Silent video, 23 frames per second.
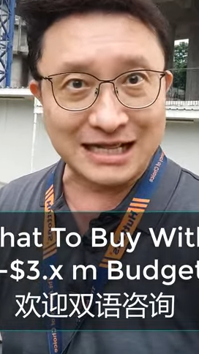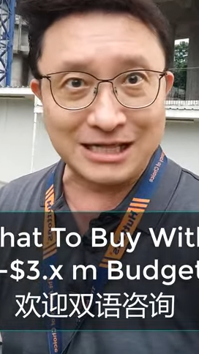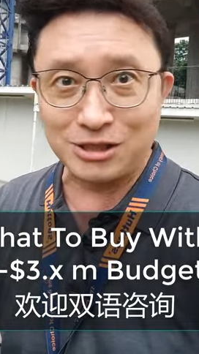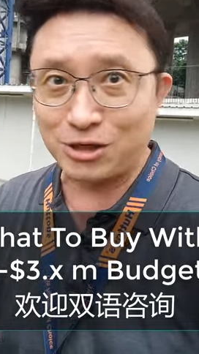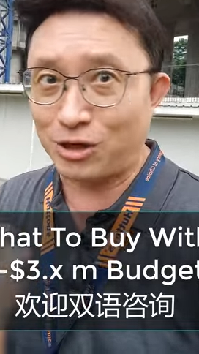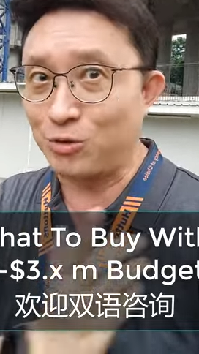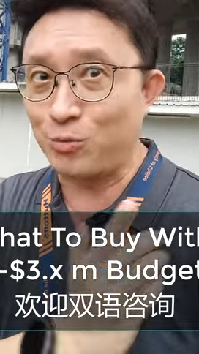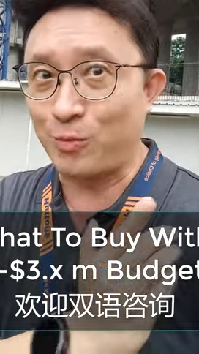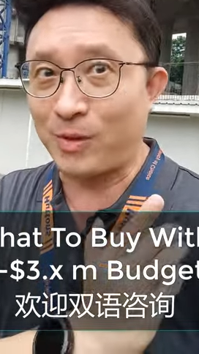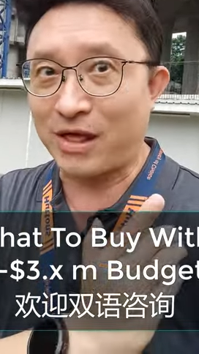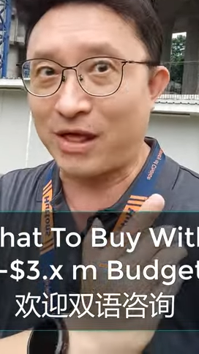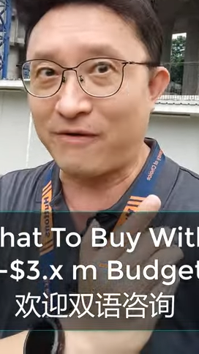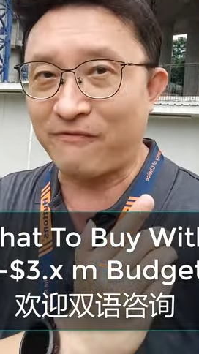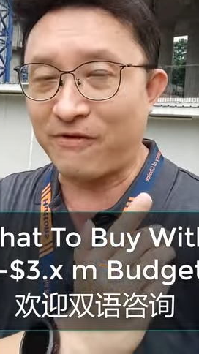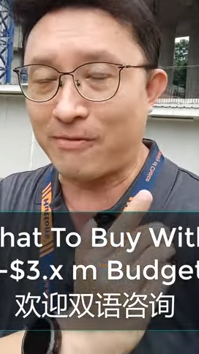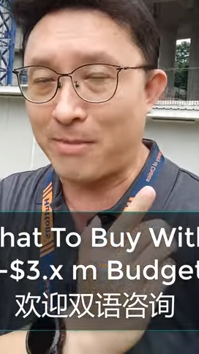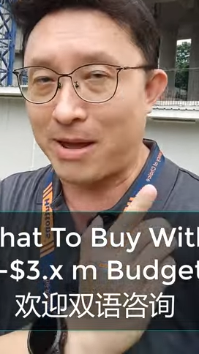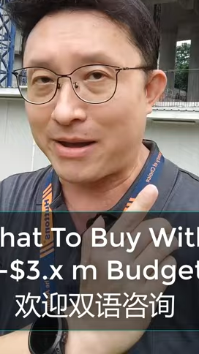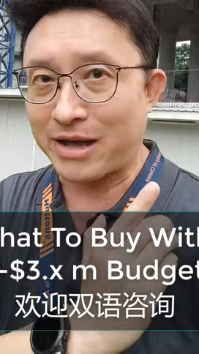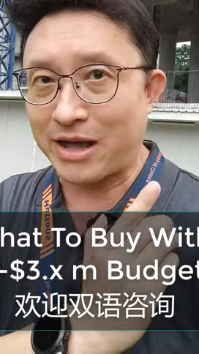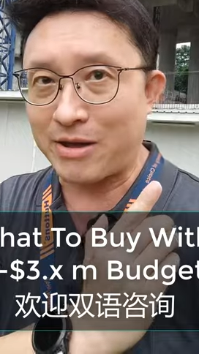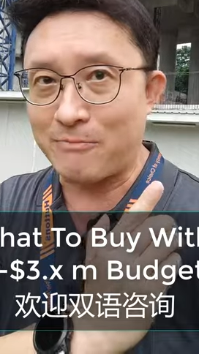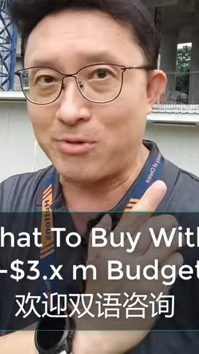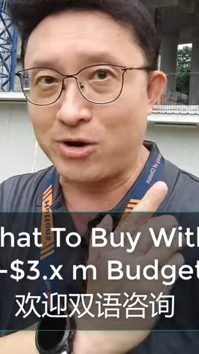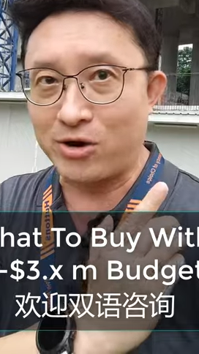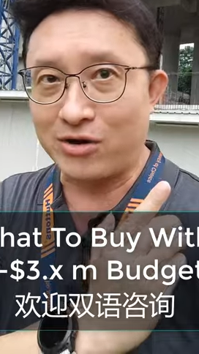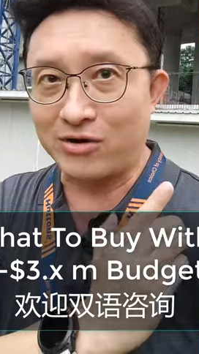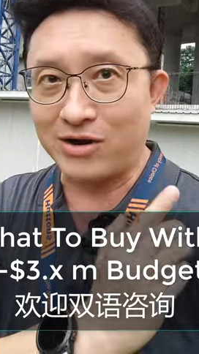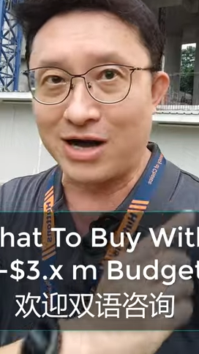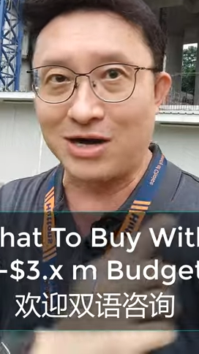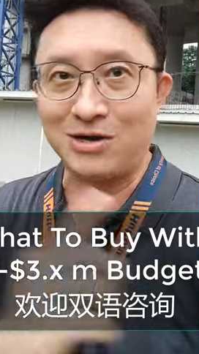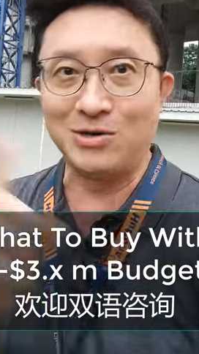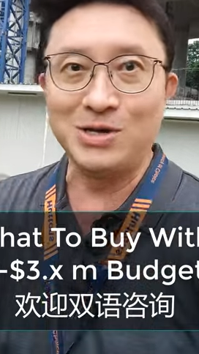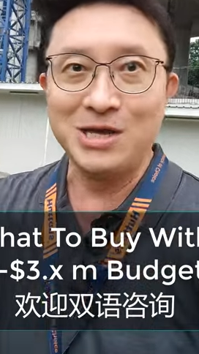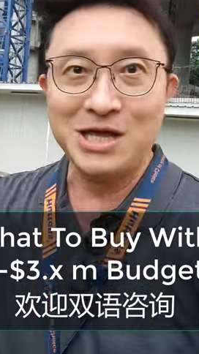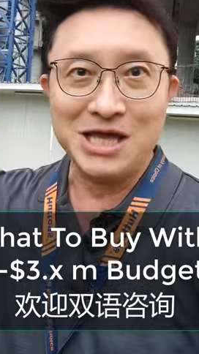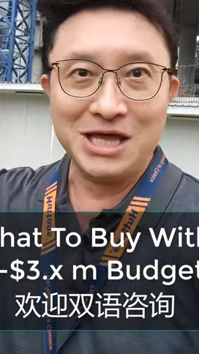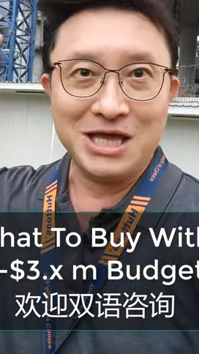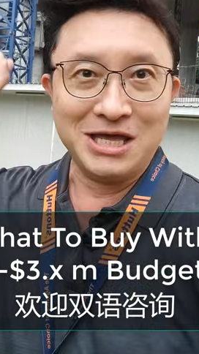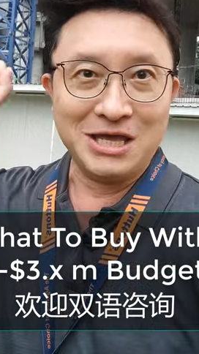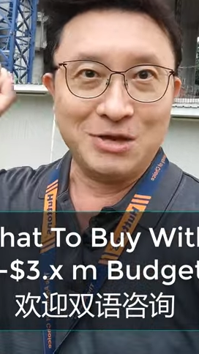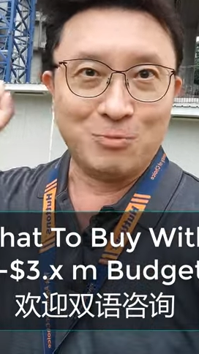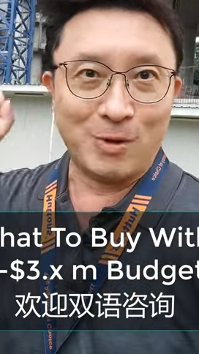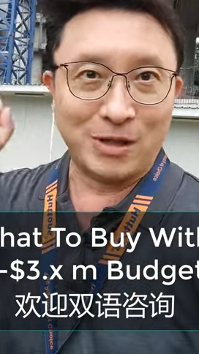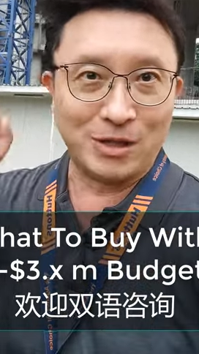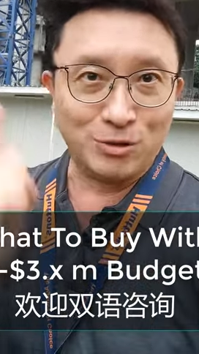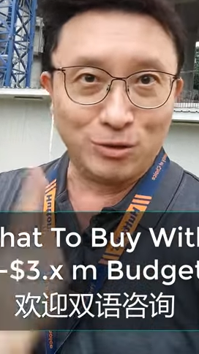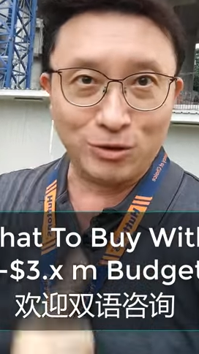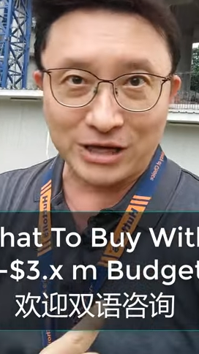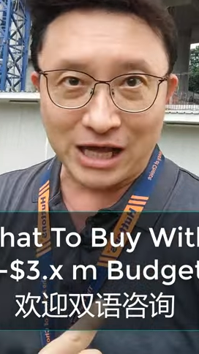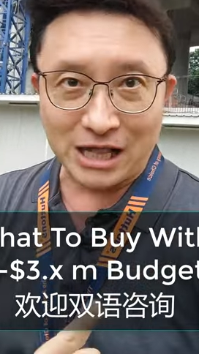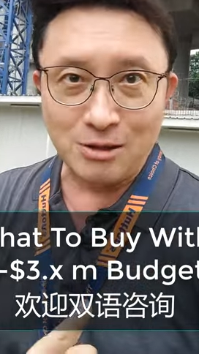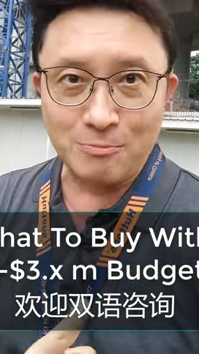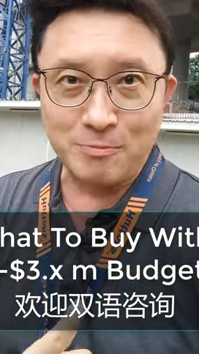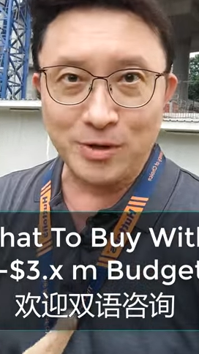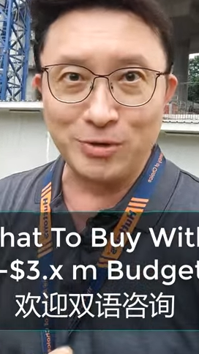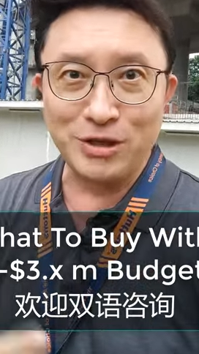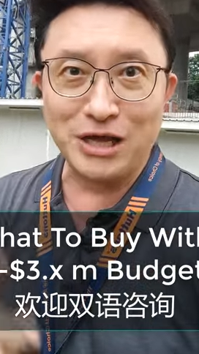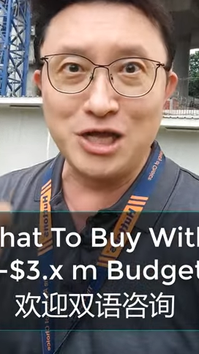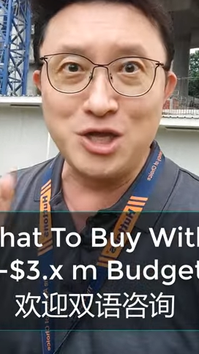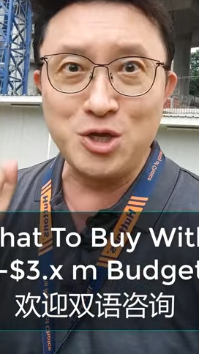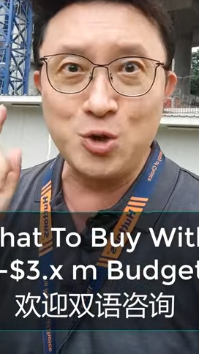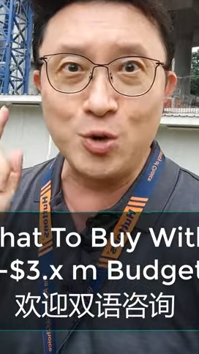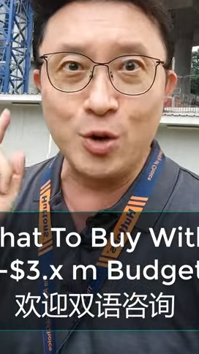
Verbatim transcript: Later on, when I flip my camera around, when you look at the building,